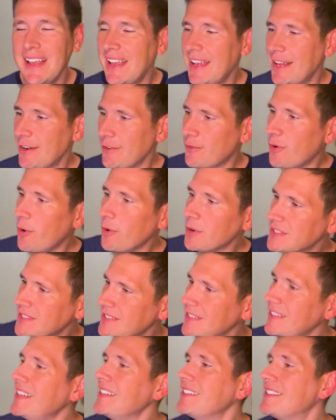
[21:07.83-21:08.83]
It, of
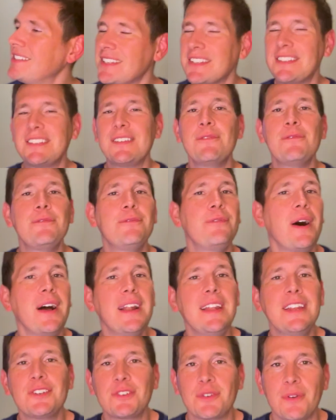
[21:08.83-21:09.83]
course, leads to some
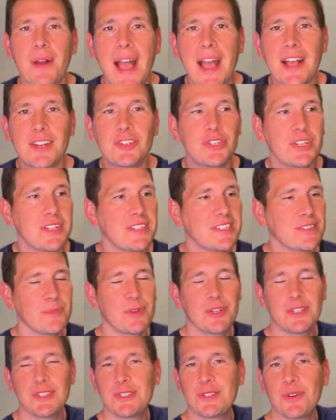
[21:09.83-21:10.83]
fun interaction, some
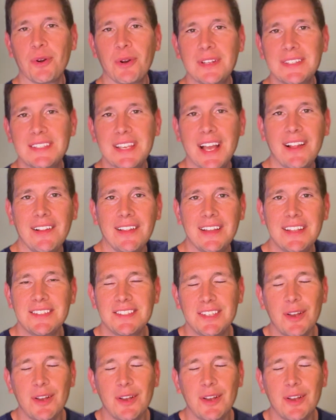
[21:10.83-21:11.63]
good storytelling.